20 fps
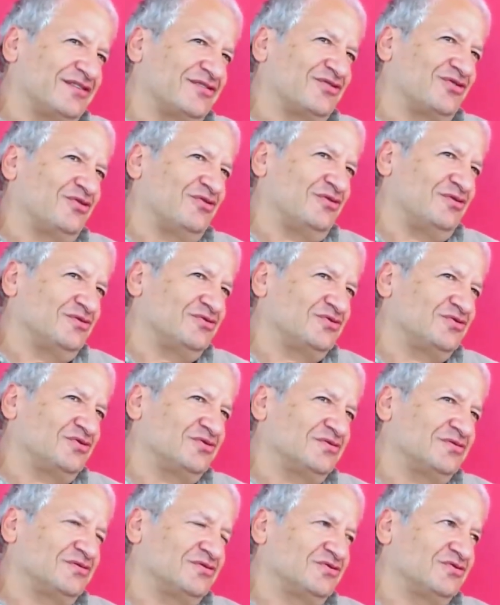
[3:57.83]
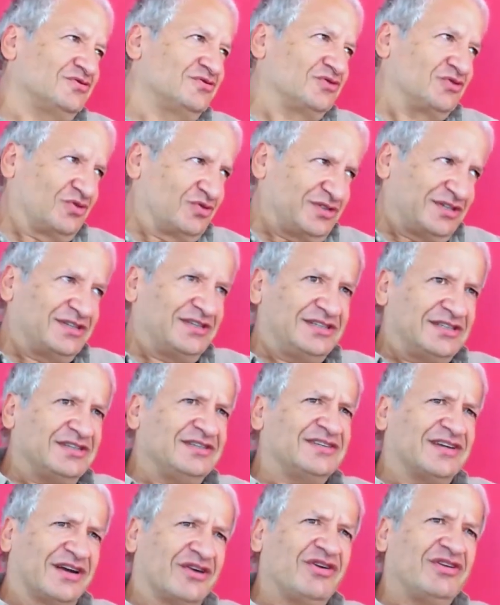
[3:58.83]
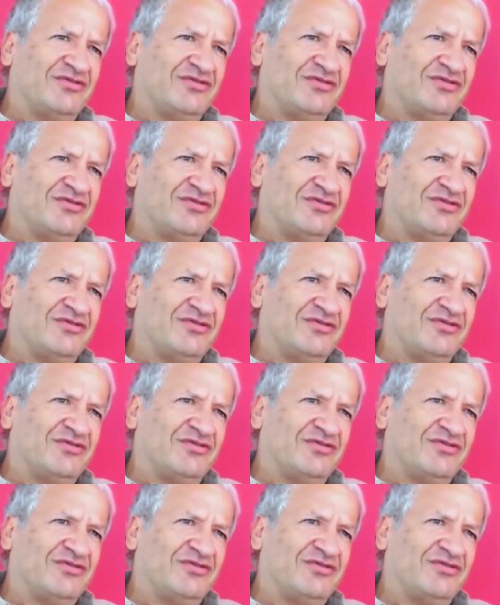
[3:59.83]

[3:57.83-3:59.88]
So, so it's, it's, it's a great